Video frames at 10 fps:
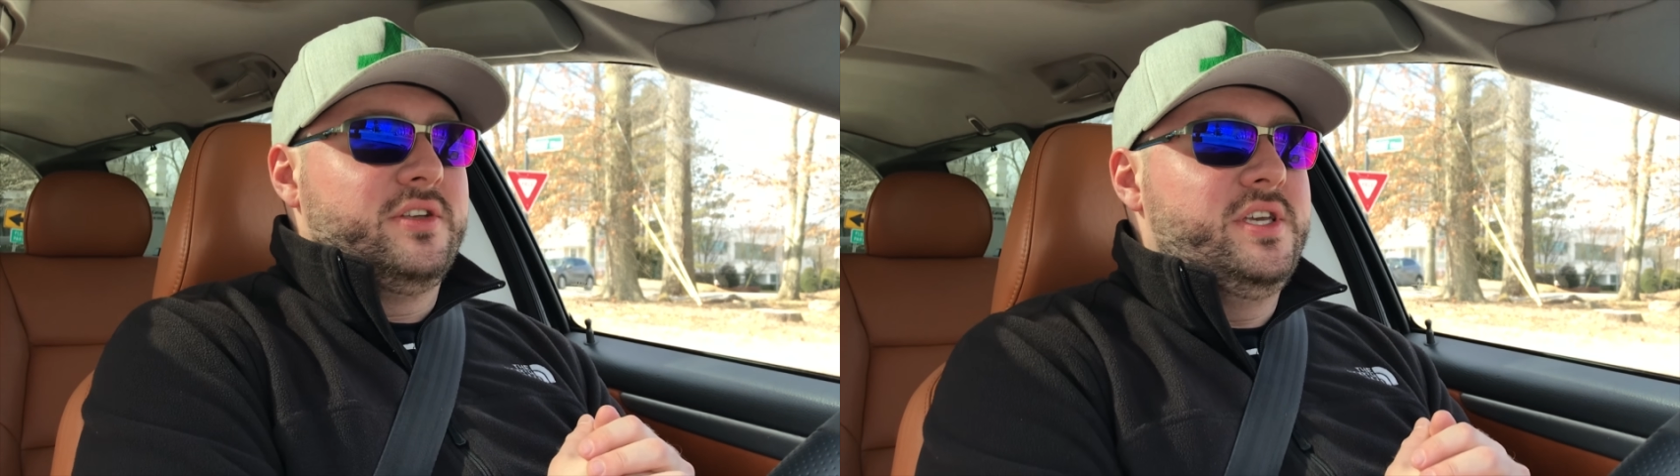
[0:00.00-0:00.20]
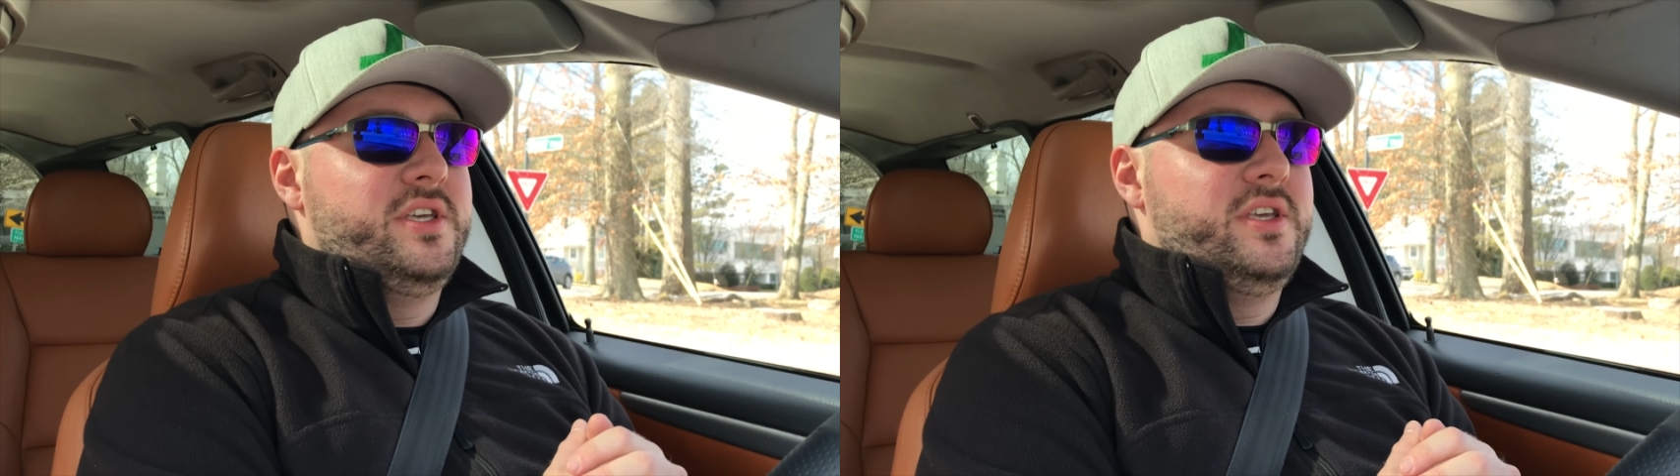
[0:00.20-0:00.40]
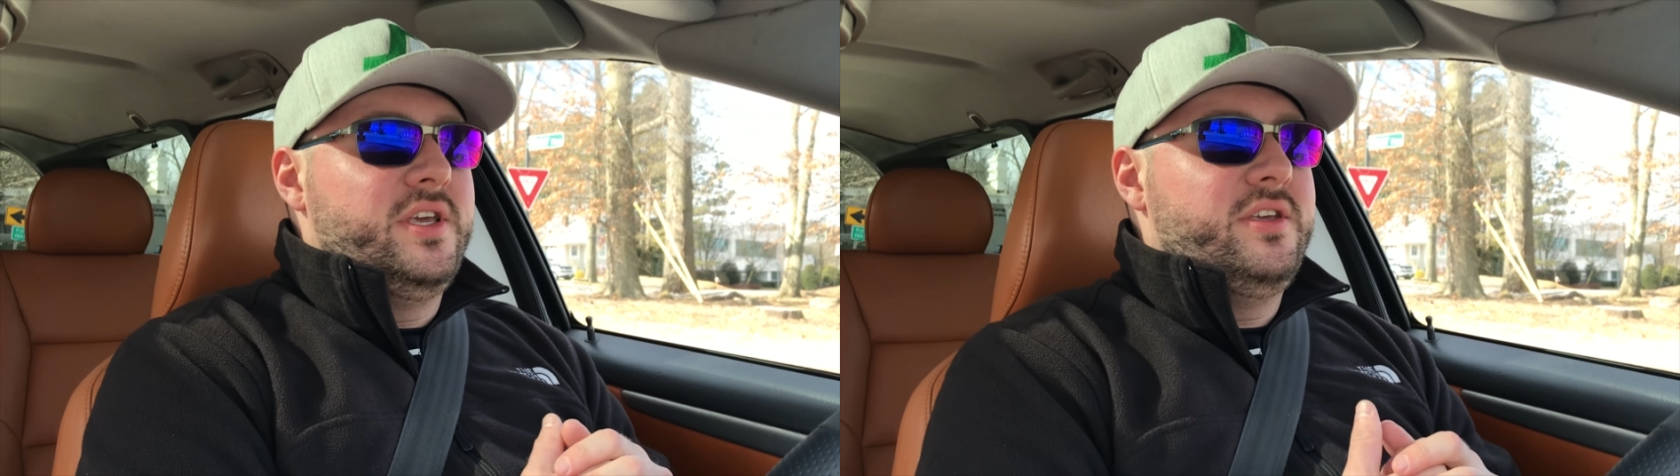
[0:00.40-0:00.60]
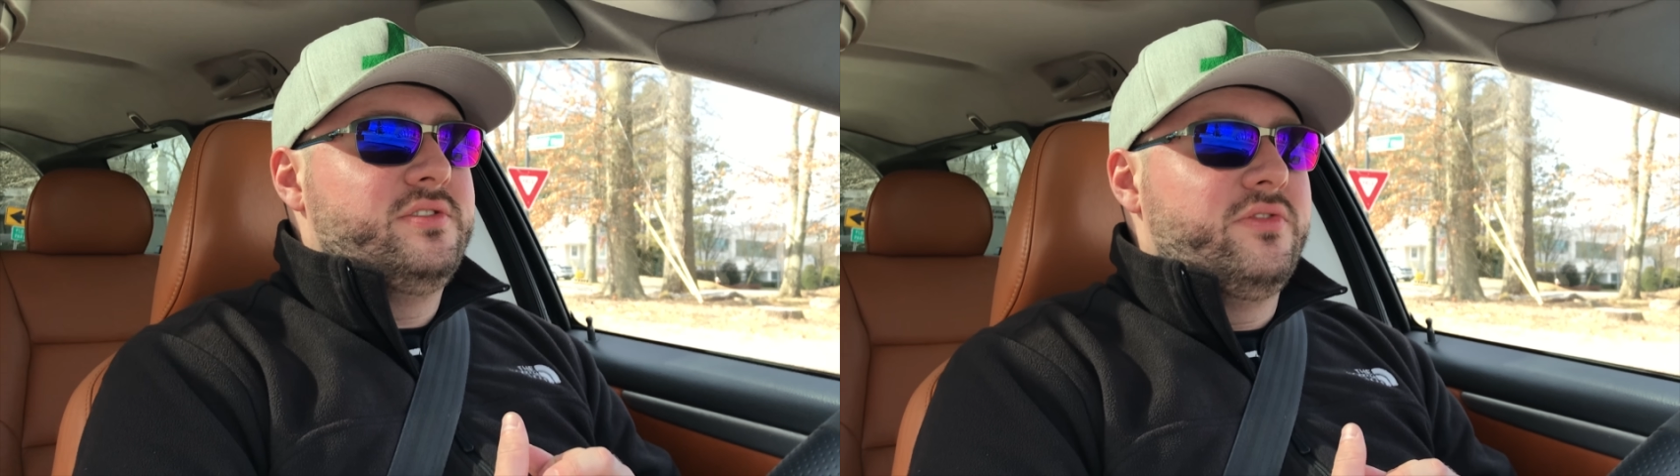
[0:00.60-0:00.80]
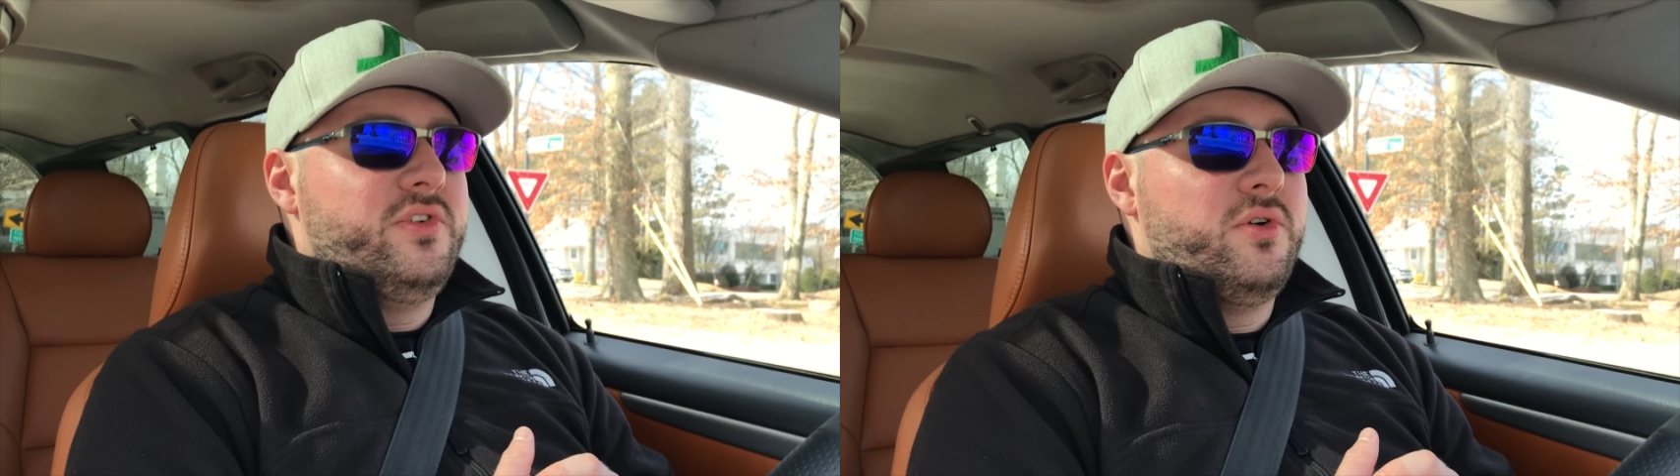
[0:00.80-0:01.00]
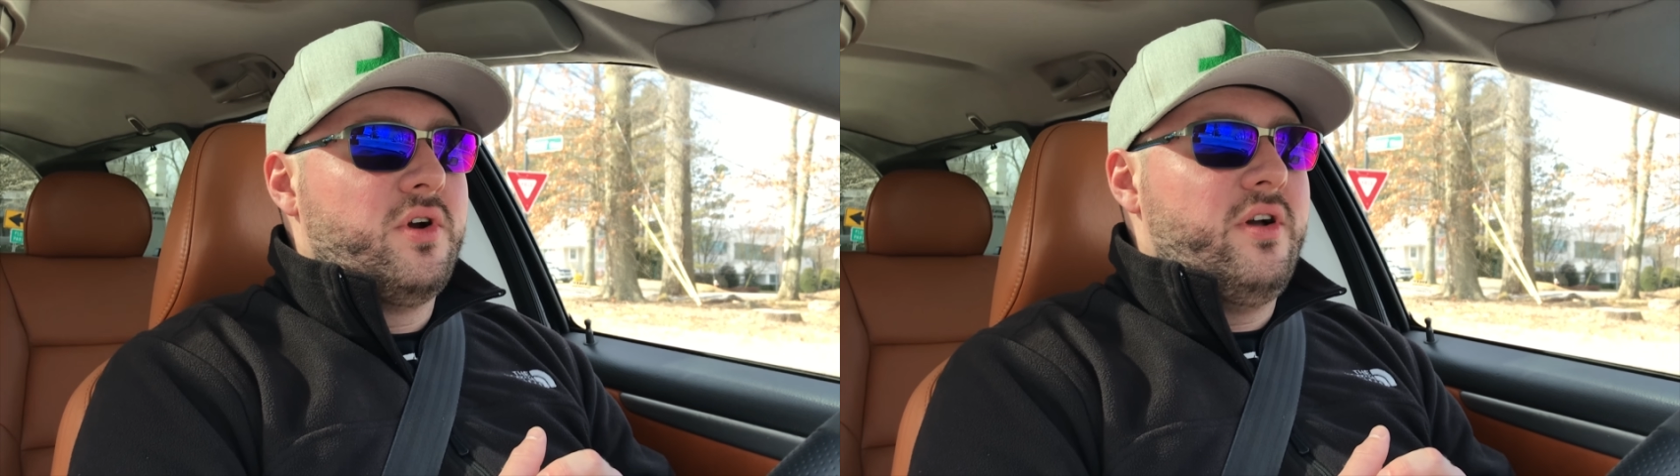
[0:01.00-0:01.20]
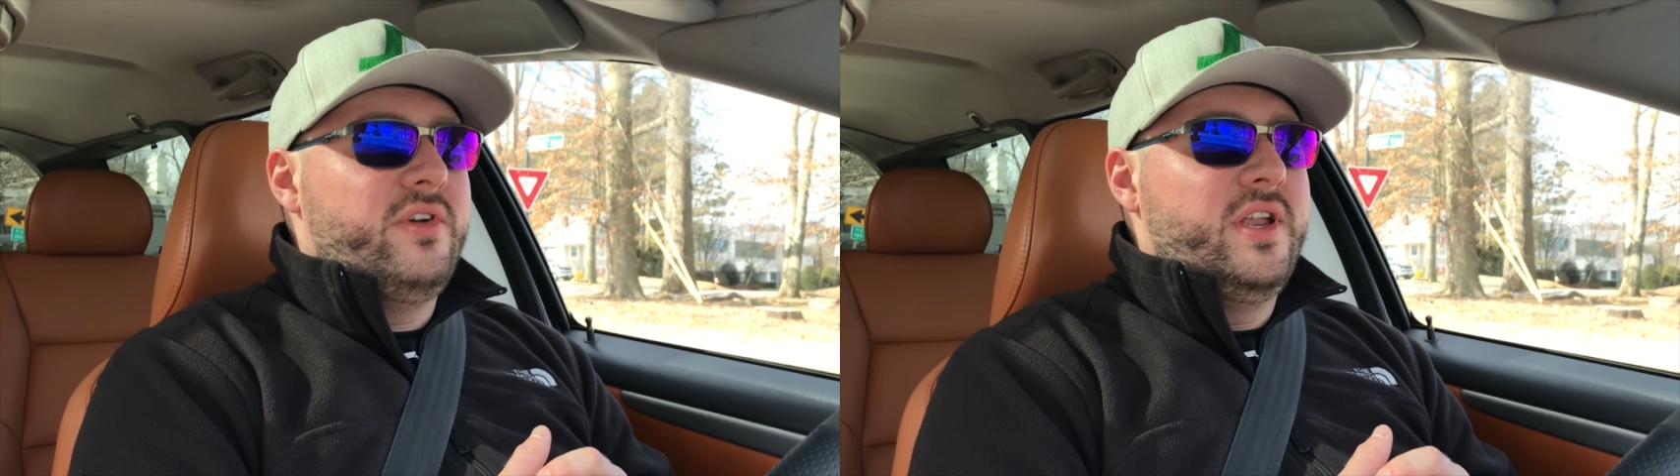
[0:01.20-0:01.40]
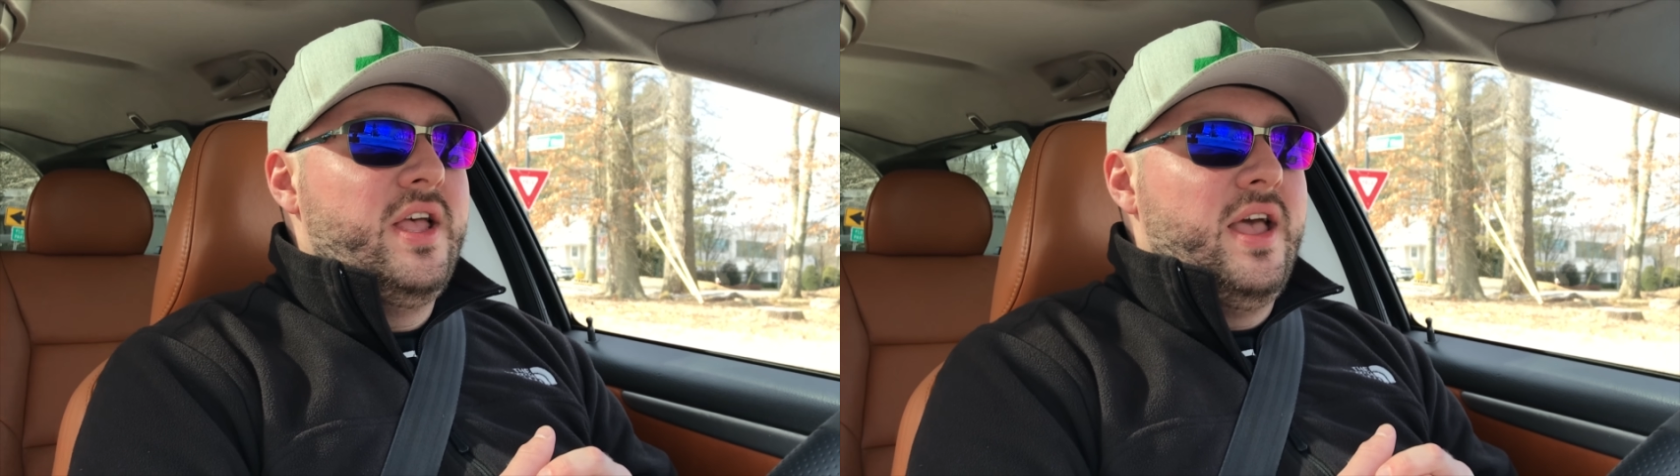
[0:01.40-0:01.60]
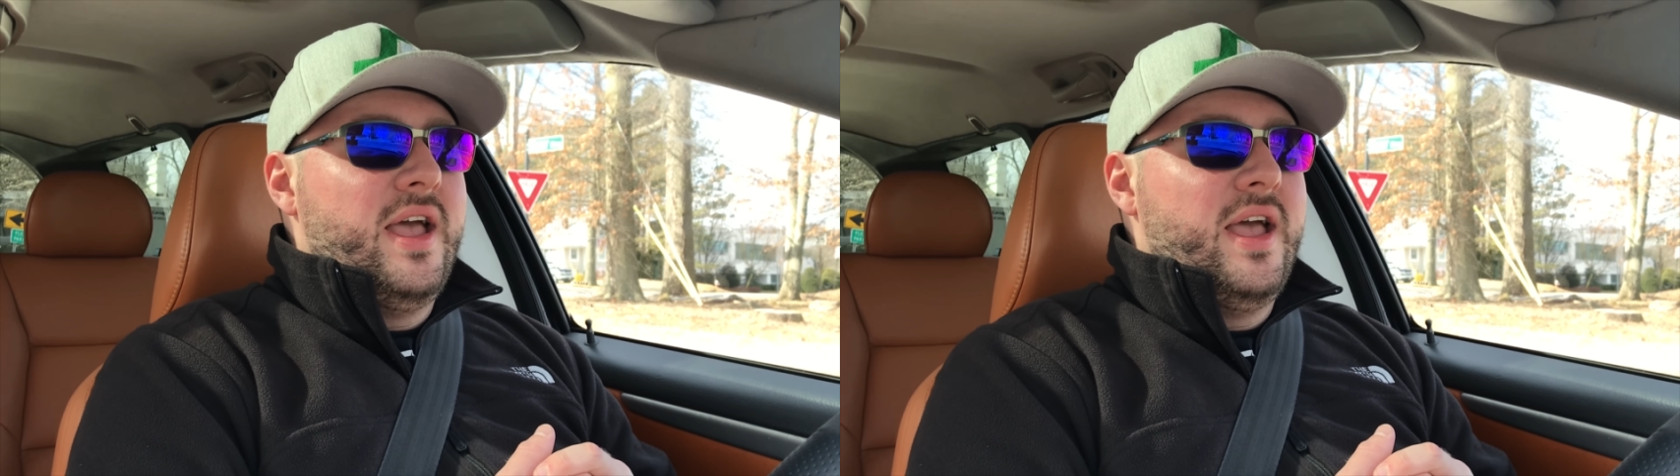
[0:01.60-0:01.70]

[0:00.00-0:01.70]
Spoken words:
He's a viewer of it,